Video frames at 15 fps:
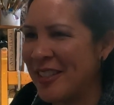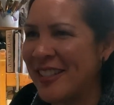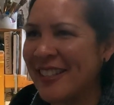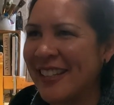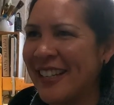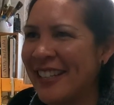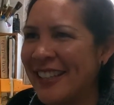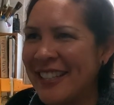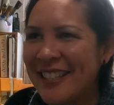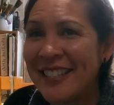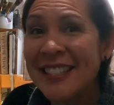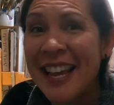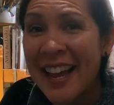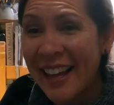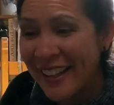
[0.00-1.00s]
was like
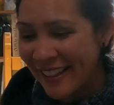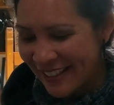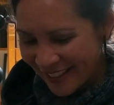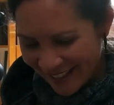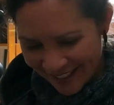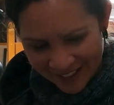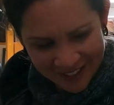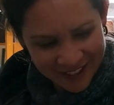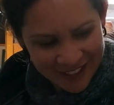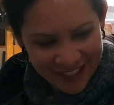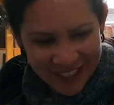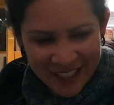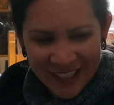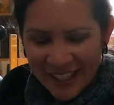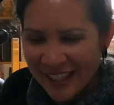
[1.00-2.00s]
this talented
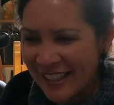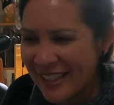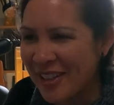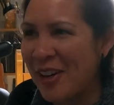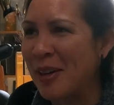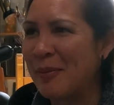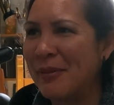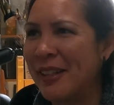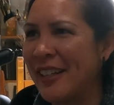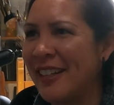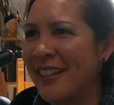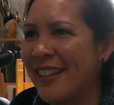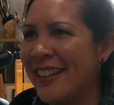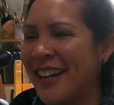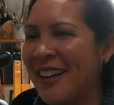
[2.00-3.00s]
guitar
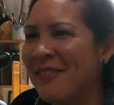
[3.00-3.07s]
player.